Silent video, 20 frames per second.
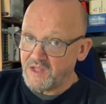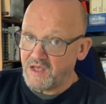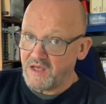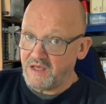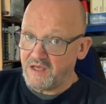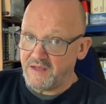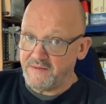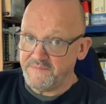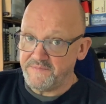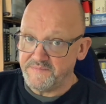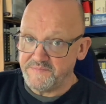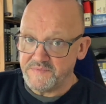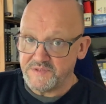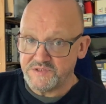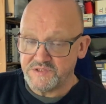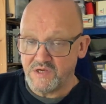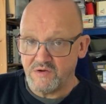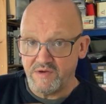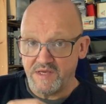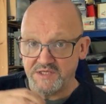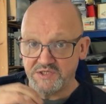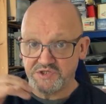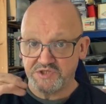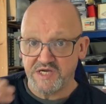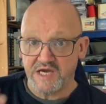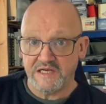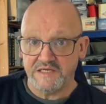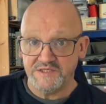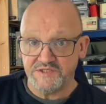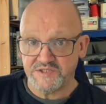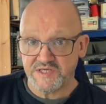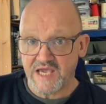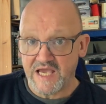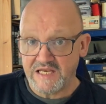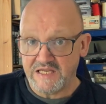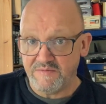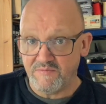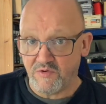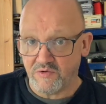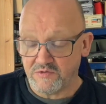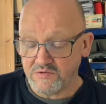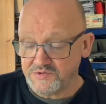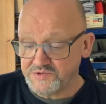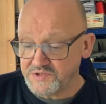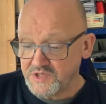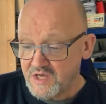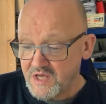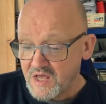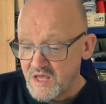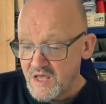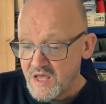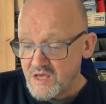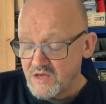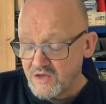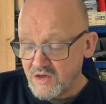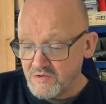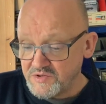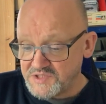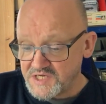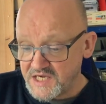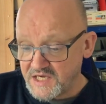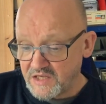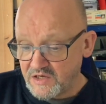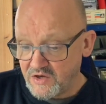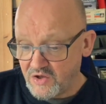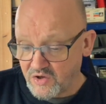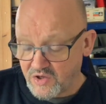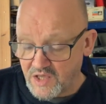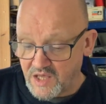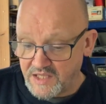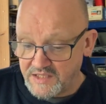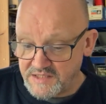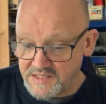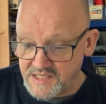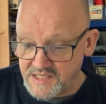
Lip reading: So his channel is Scaly Models. Go take a look. And